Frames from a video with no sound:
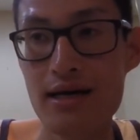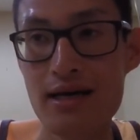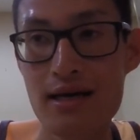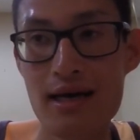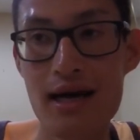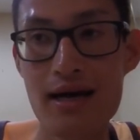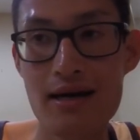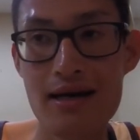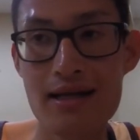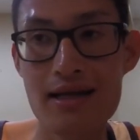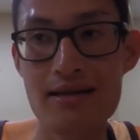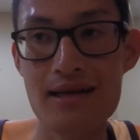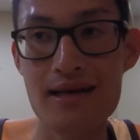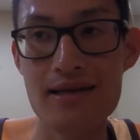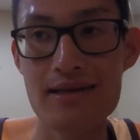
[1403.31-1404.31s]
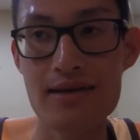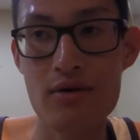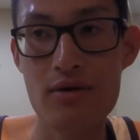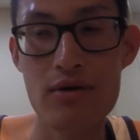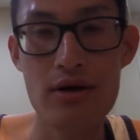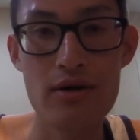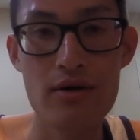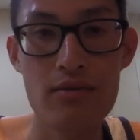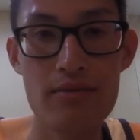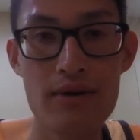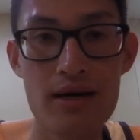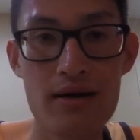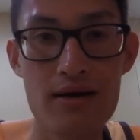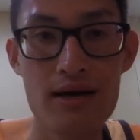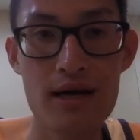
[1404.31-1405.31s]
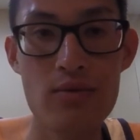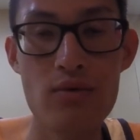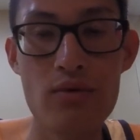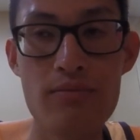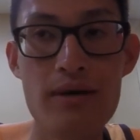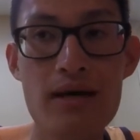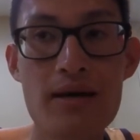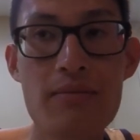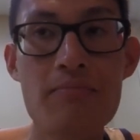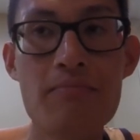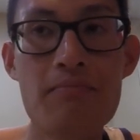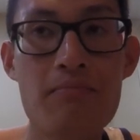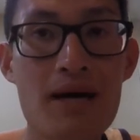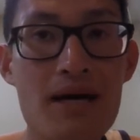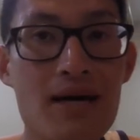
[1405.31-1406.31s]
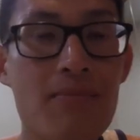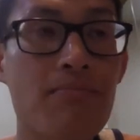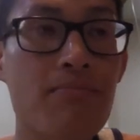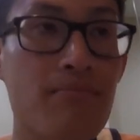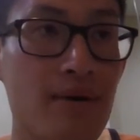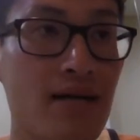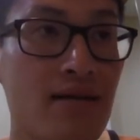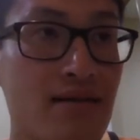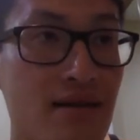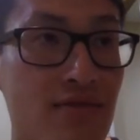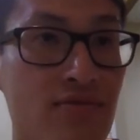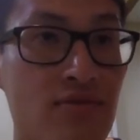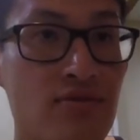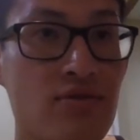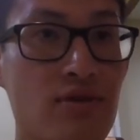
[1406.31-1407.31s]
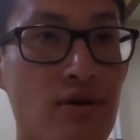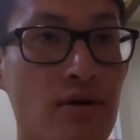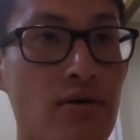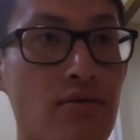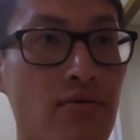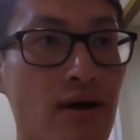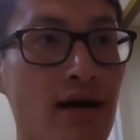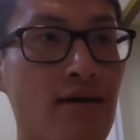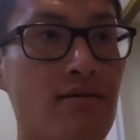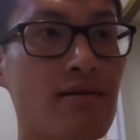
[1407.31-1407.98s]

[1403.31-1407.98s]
yeah, getting LASIK or PRK will make a big difference to you, right?